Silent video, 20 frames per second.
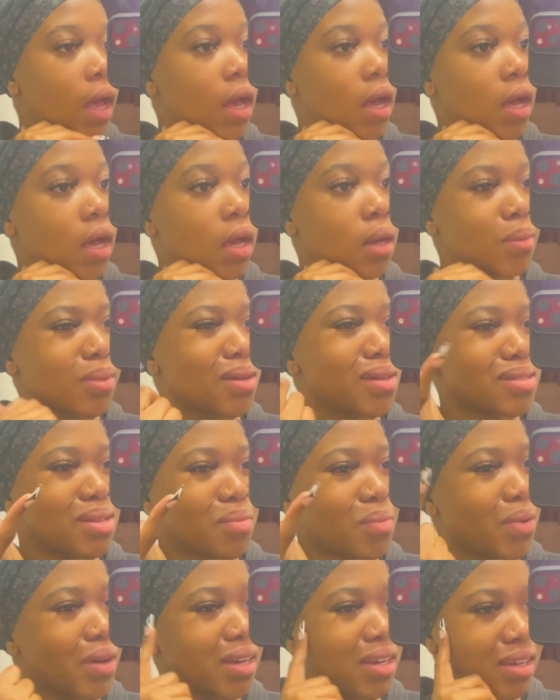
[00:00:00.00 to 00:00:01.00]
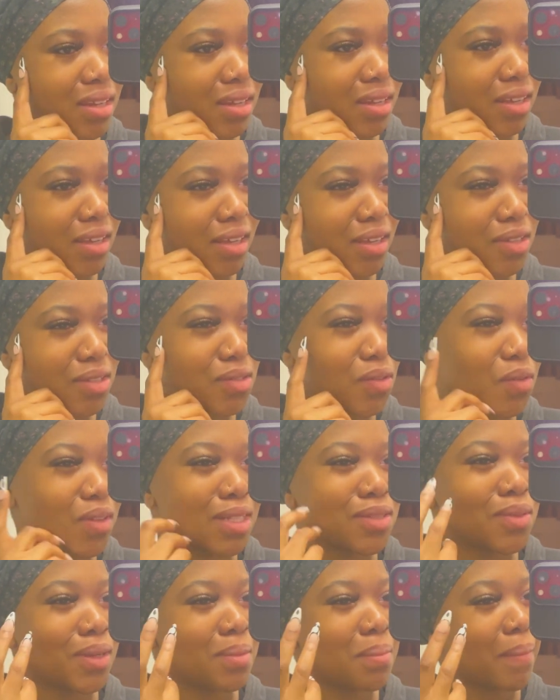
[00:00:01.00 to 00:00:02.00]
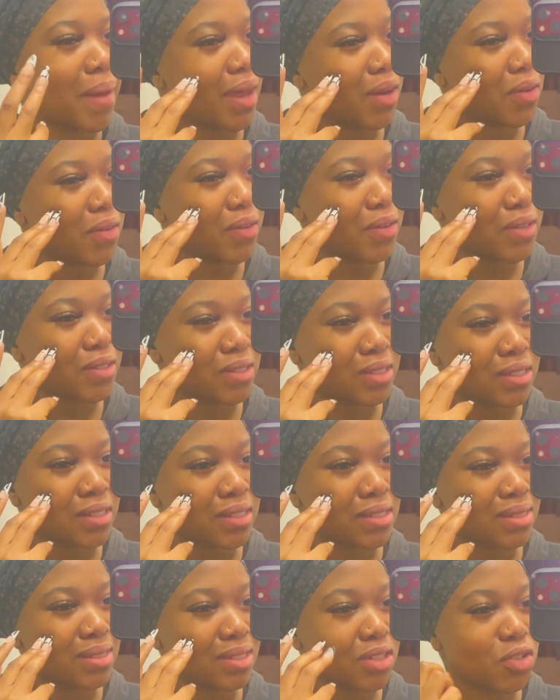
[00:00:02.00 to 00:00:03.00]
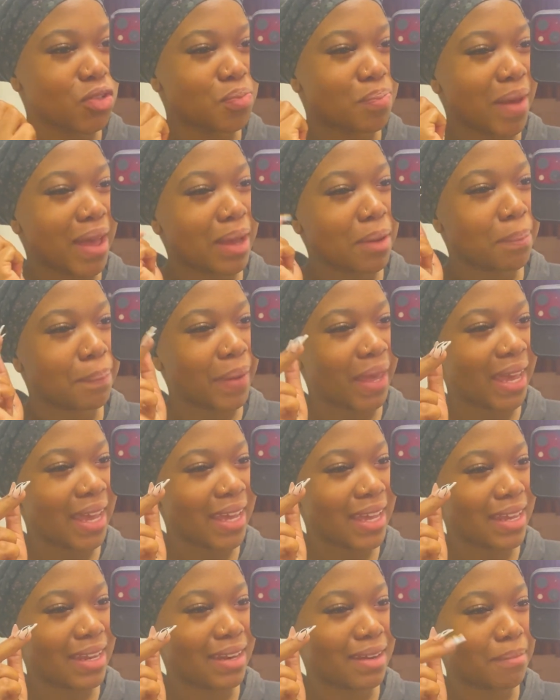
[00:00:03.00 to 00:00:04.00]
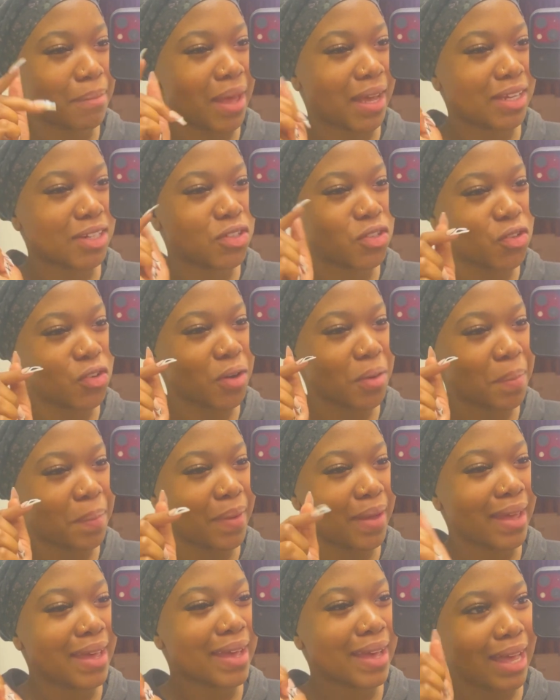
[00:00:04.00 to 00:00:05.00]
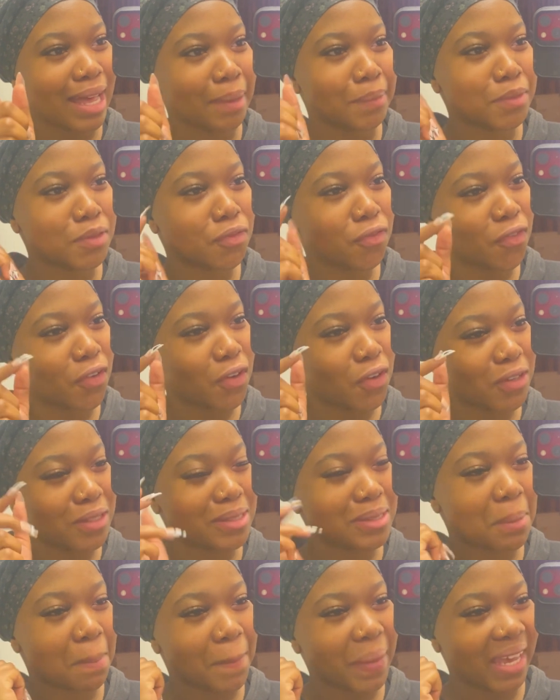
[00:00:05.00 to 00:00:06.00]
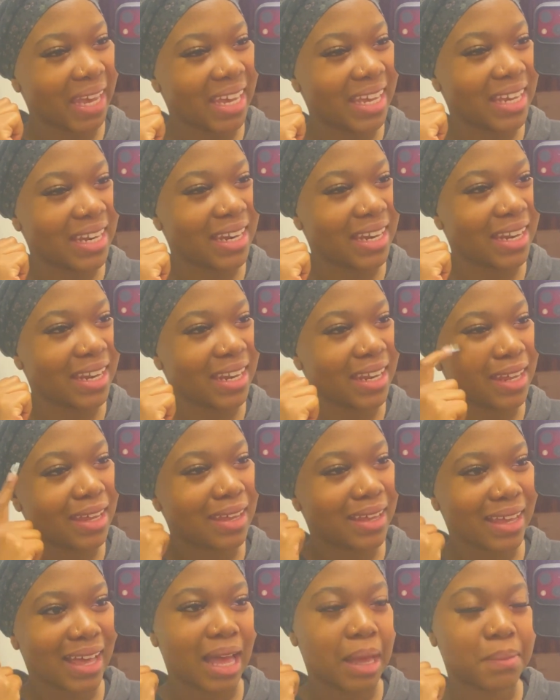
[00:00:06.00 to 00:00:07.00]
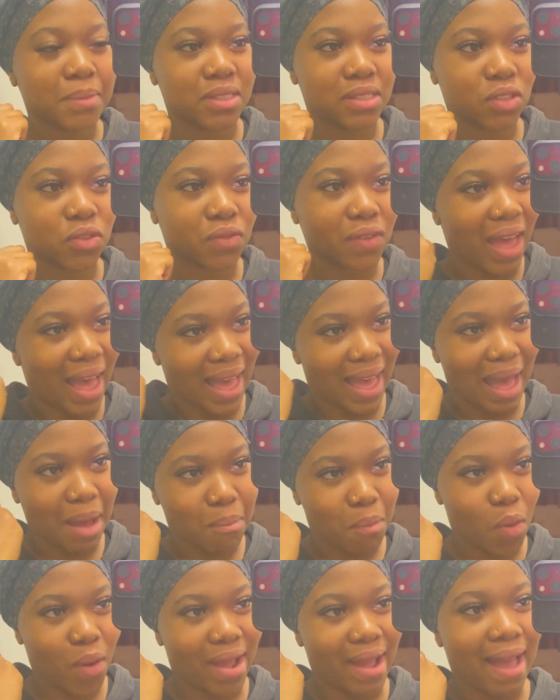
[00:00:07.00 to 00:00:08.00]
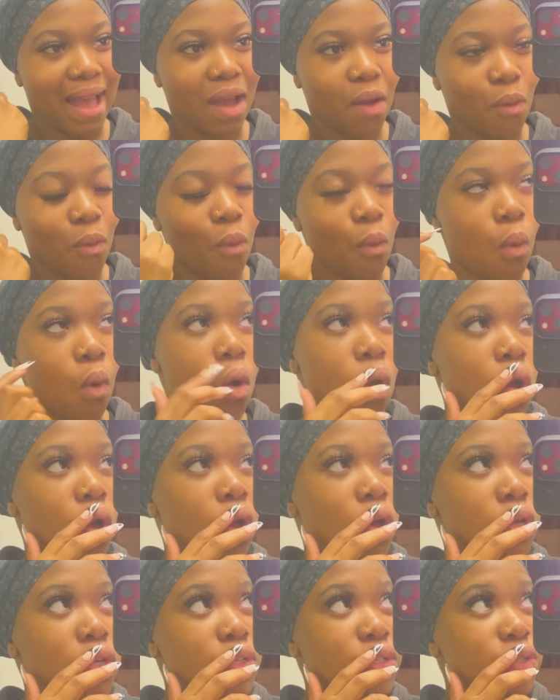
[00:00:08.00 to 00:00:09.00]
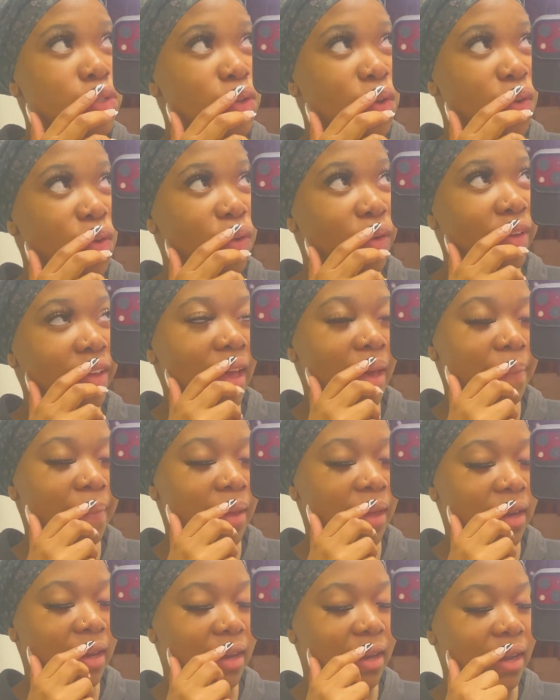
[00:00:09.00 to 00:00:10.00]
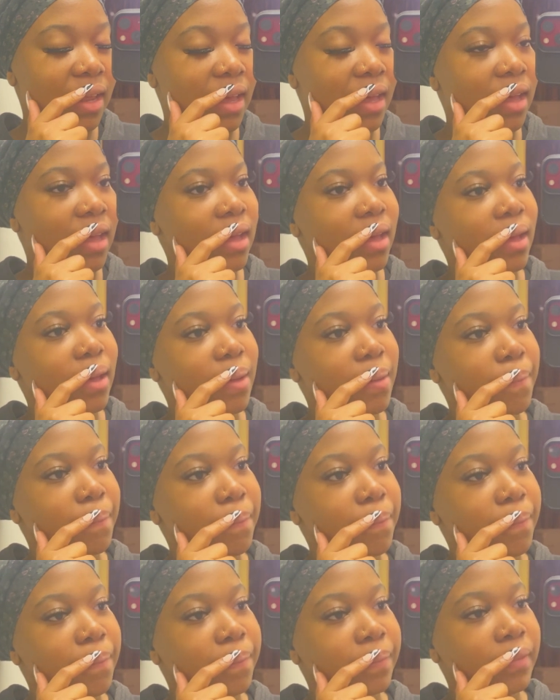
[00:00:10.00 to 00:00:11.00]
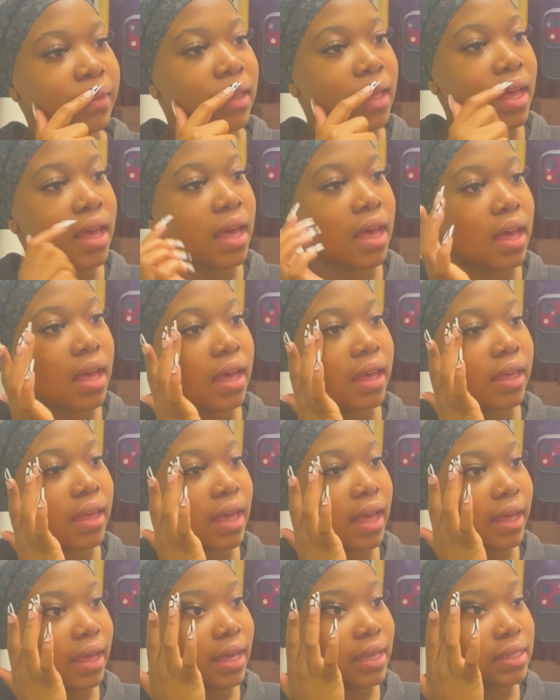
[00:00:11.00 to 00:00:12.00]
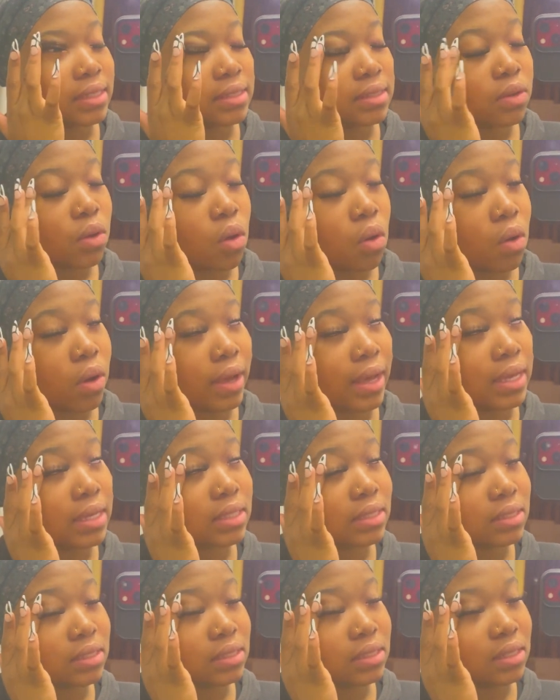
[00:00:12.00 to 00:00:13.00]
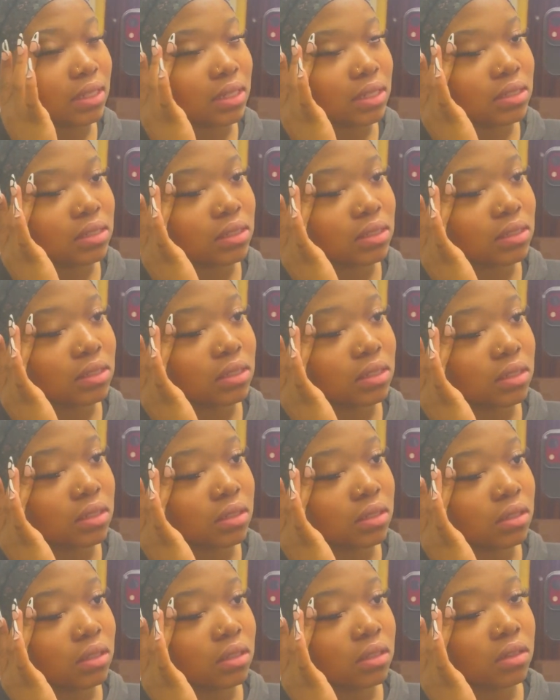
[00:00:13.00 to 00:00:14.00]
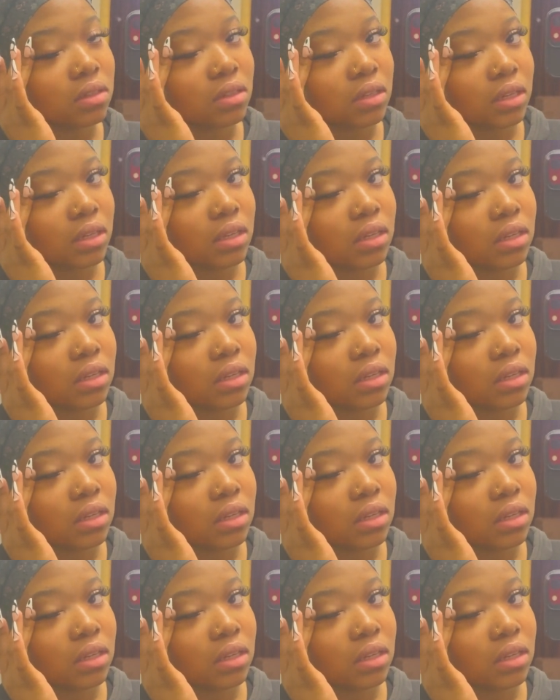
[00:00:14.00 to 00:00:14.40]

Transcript: Because I'm pretty, so that's what matters. Better pain, better drip comes first, pain comes morale. So yeah, man. Yeah, guys. Oh, guys, these lashes, they're